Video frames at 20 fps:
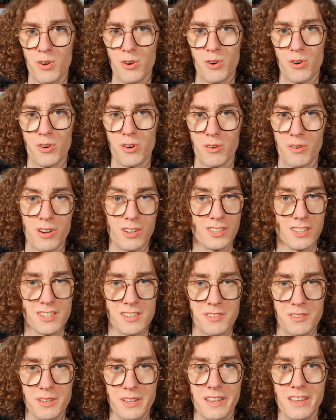or
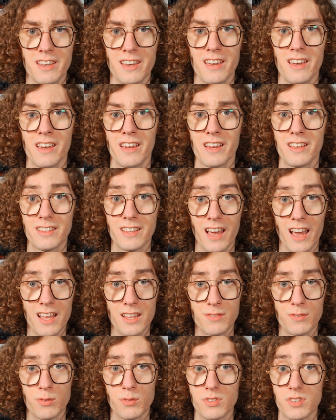honestly, in
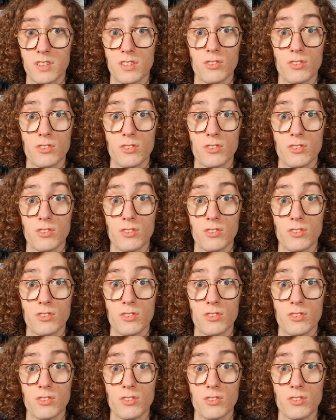headphones in